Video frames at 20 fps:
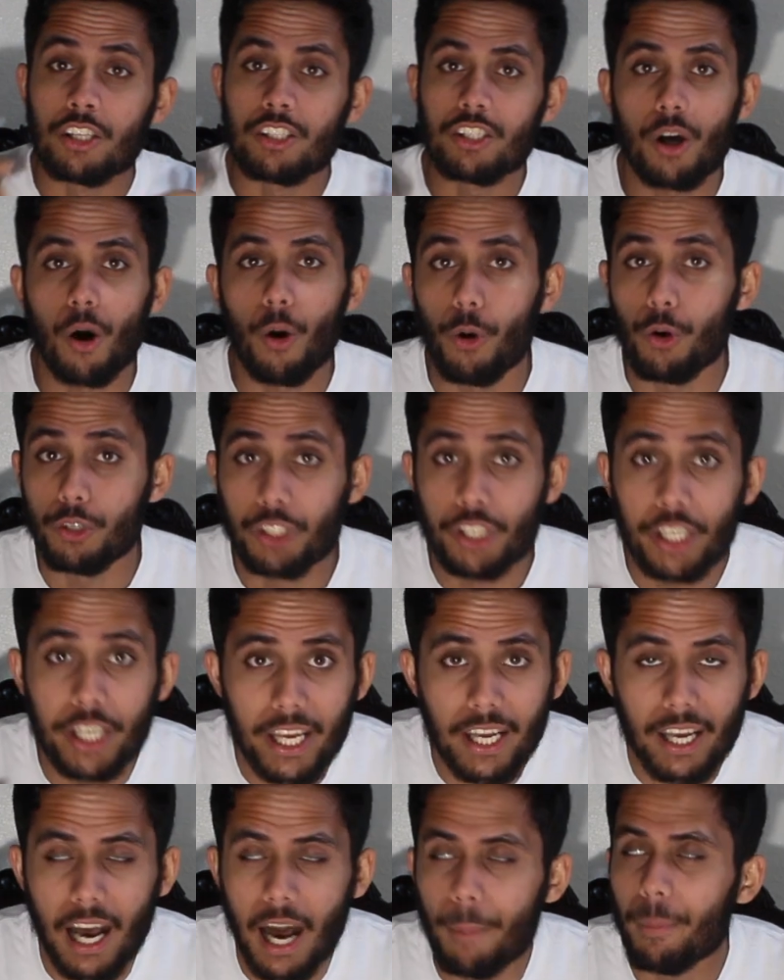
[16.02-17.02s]
So
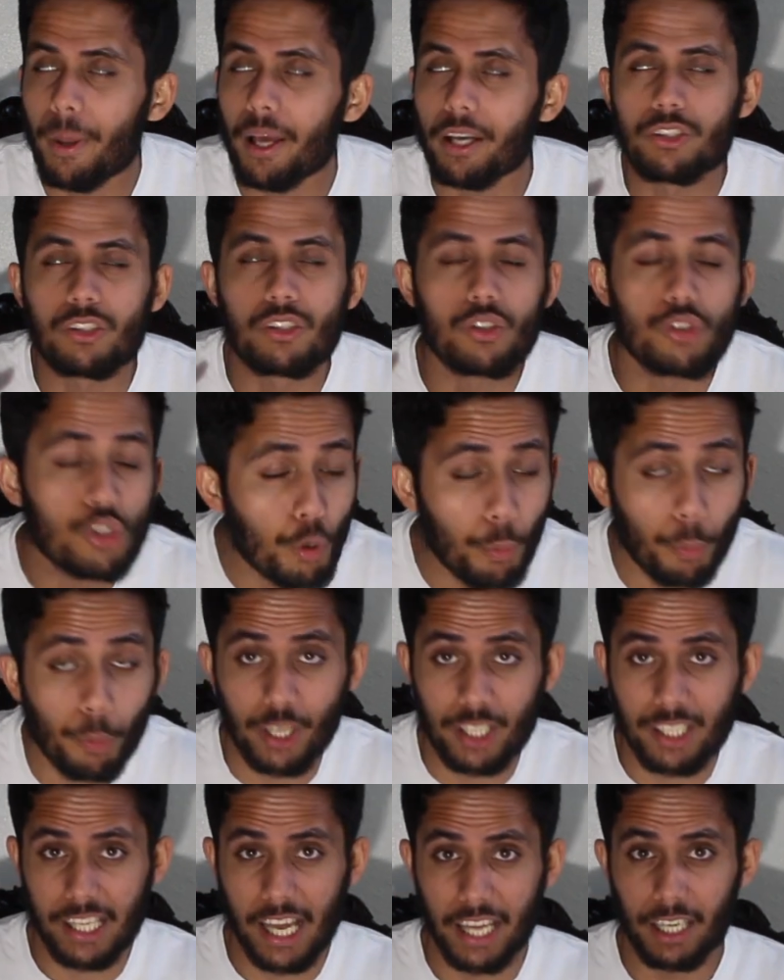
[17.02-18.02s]
today I'm
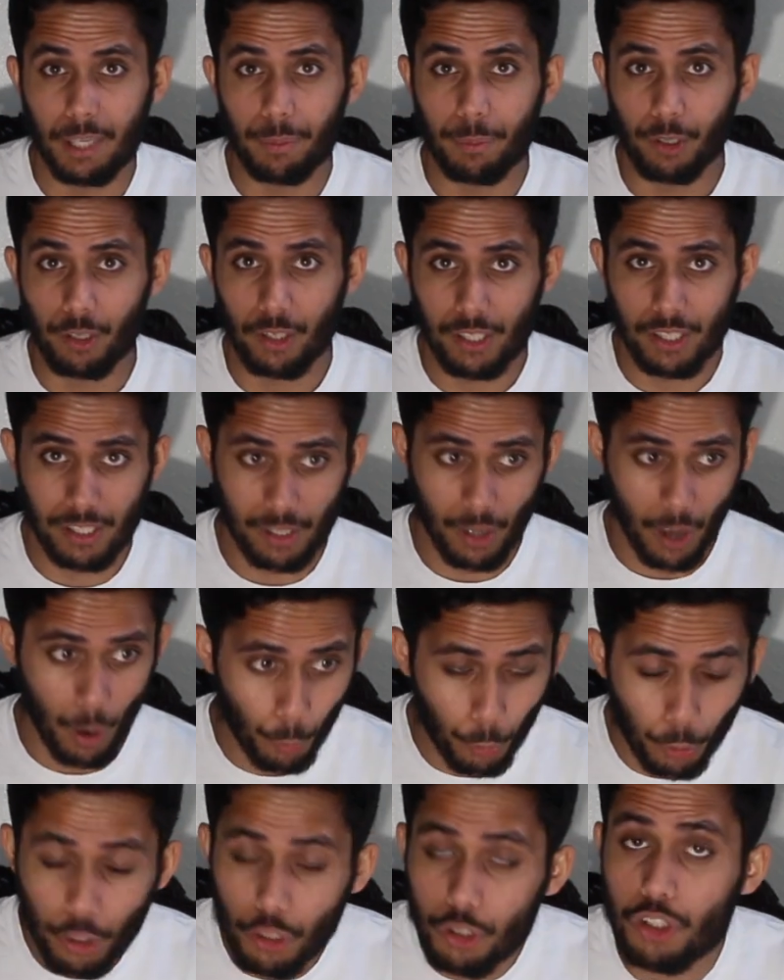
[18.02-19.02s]
super excited because
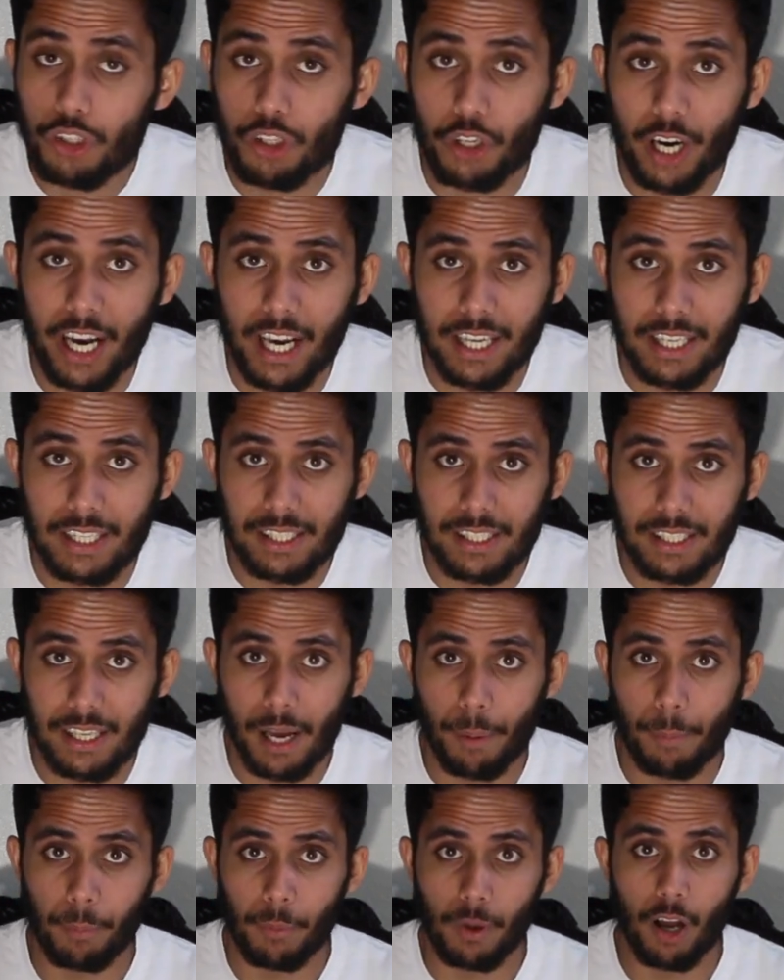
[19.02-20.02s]
we're going to try
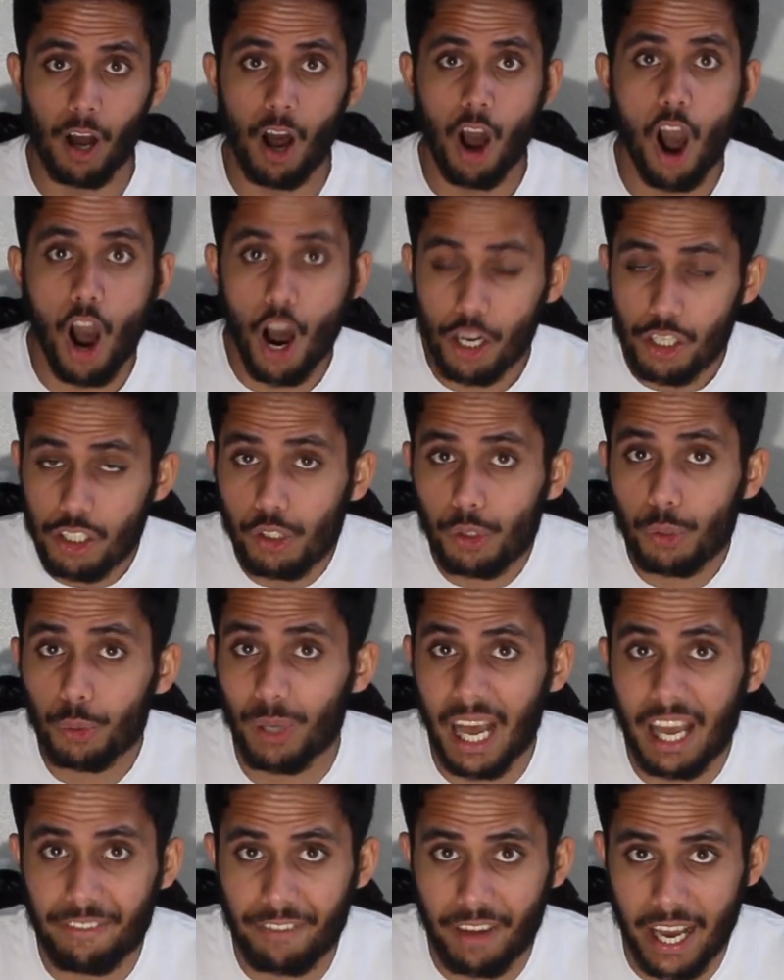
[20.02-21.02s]
some hot glue
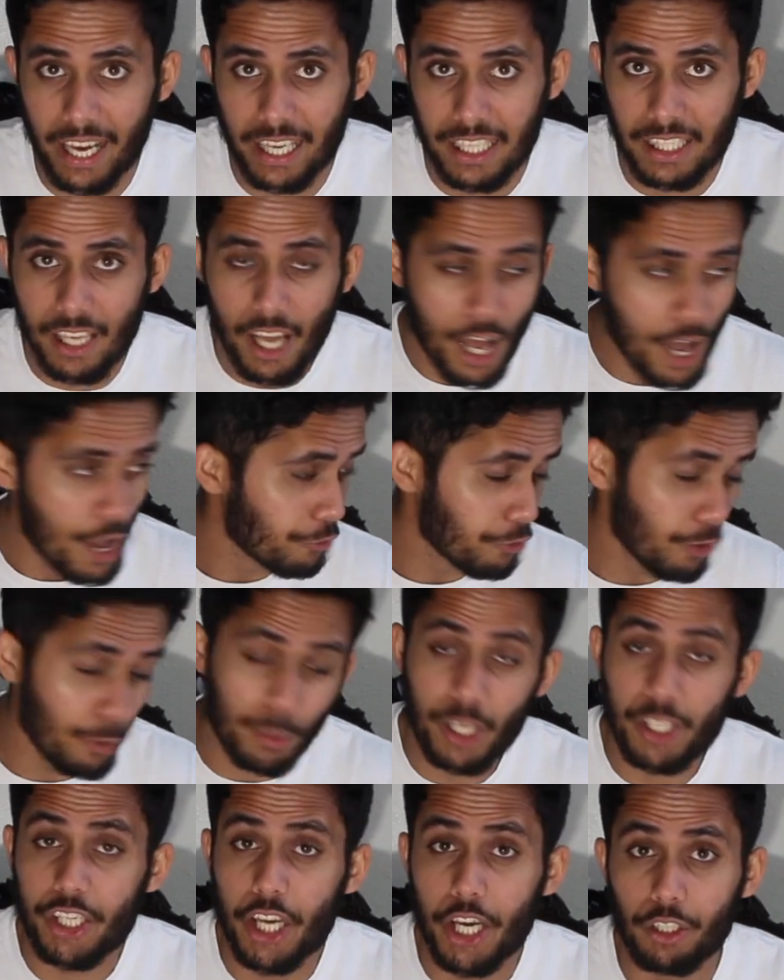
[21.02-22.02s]
life hacks
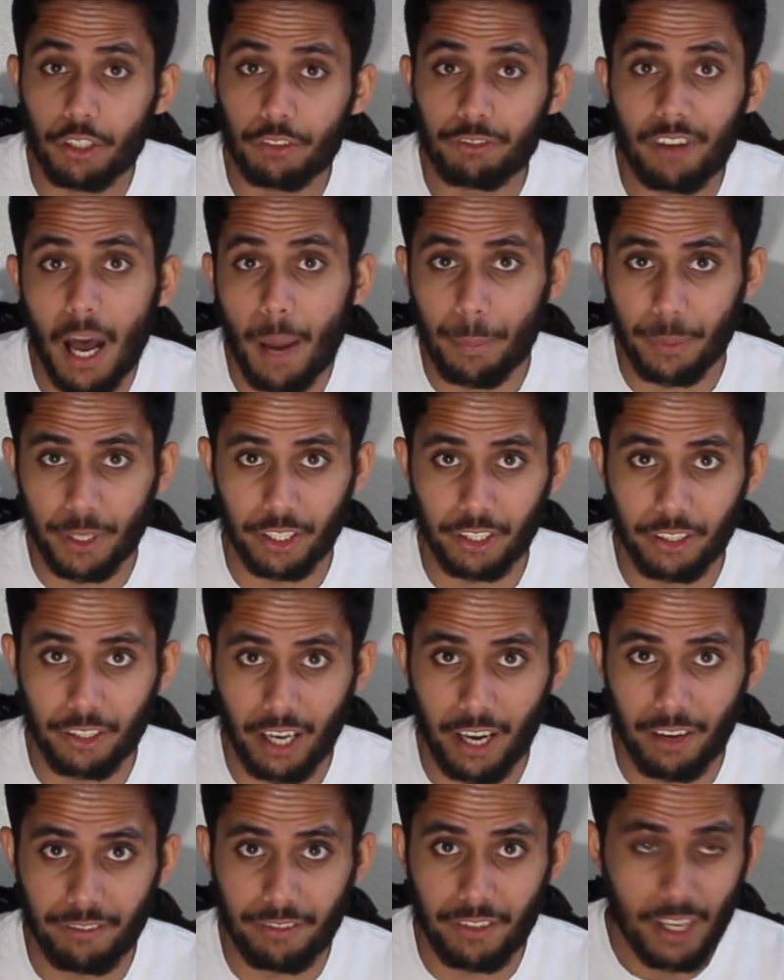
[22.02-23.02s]
from the channel 5 Minute
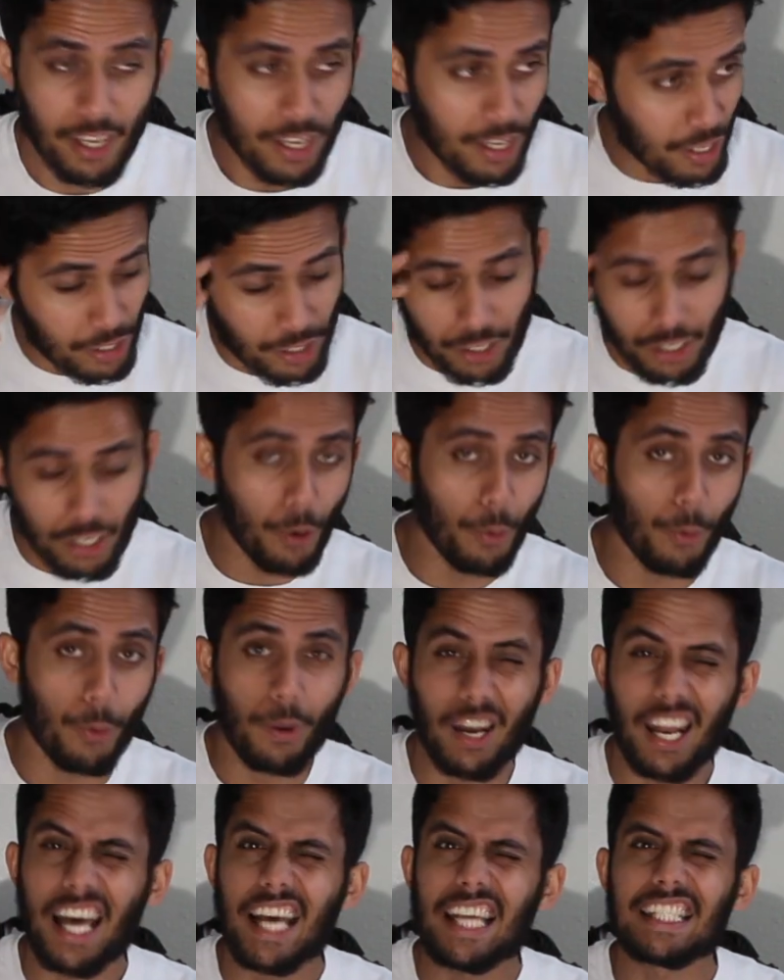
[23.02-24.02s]
Craft.
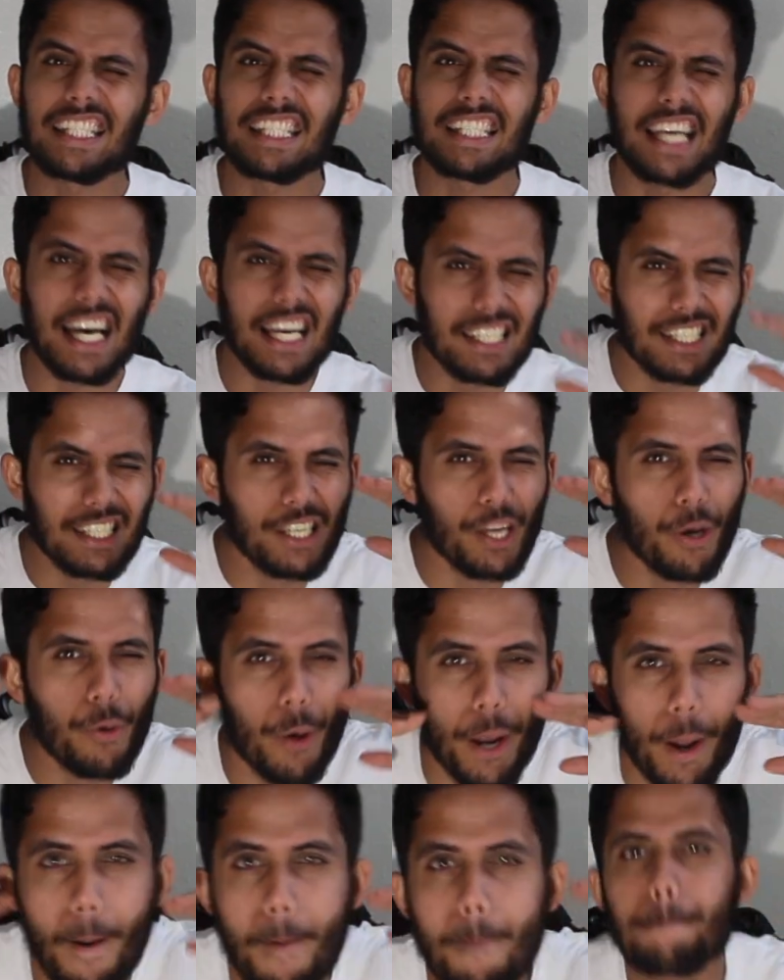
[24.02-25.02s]
So let's get
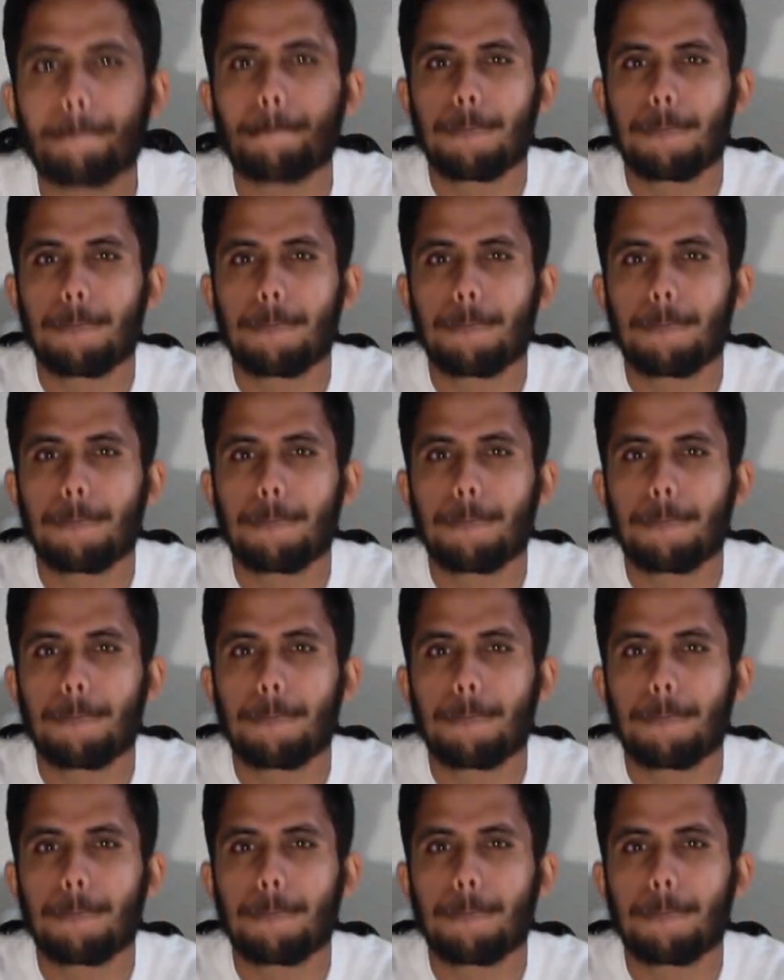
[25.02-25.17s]
to it.